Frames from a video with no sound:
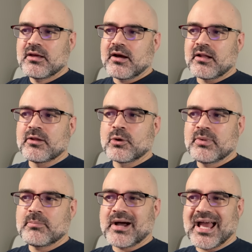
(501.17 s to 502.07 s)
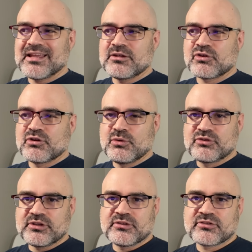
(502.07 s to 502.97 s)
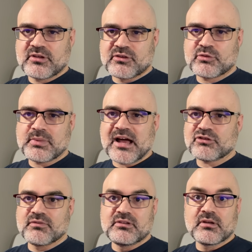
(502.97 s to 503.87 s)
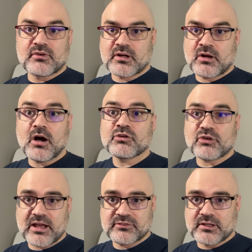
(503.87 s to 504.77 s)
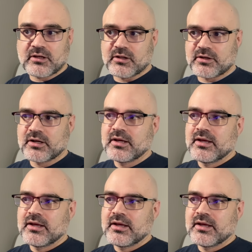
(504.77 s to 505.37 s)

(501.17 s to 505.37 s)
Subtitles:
a little bit by introducing a splash of a different contrasting color.